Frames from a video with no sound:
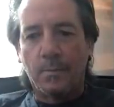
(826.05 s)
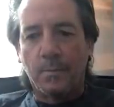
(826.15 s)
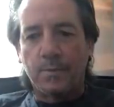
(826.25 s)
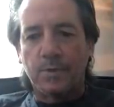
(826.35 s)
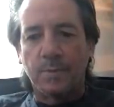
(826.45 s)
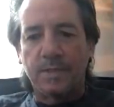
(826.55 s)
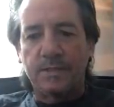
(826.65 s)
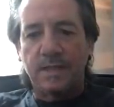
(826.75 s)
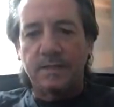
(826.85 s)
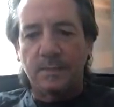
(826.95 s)
somebody
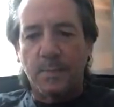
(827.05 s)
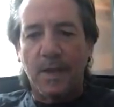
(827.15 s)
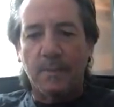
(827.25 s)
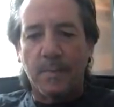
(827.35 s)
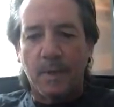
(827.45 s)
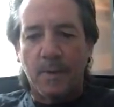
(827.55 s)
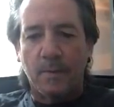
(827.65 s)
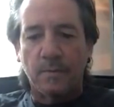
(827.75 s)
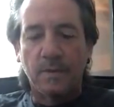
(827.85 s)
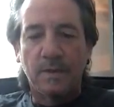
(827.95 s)
said to Pep
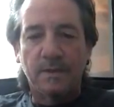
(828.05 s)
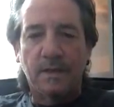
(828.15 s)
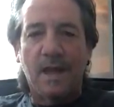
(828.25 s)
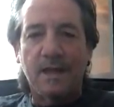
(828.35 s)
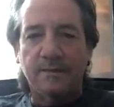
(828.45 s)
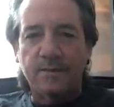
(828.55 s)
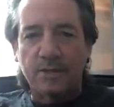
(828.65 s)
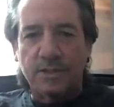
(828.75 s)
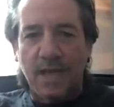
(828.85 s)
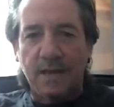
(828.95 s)
about the lack of
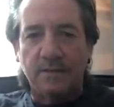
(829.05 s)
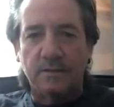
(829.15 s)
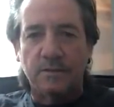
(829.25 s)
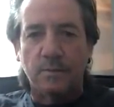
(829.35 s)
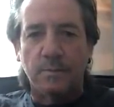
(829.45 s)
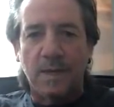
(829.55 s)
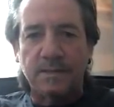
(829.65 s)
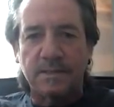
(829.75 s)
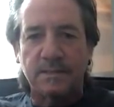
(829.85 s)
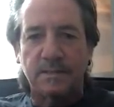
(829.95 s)
tackles with Man
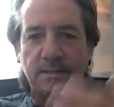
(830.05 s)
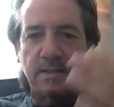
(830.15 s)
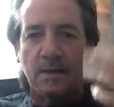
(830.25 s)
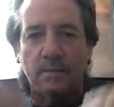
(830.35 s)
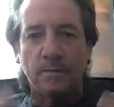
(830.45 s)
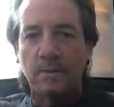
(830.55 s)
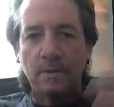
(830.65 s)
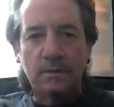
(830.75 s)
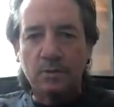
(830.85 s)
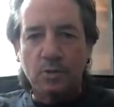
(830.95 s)
City, they're down
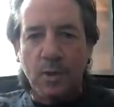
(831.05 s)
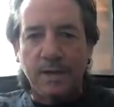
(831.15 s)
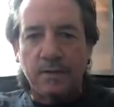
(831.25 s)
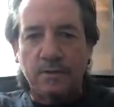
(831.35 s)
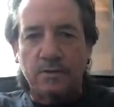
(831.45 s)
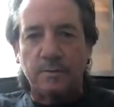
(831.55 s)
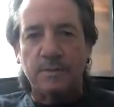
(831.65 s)
20th or something.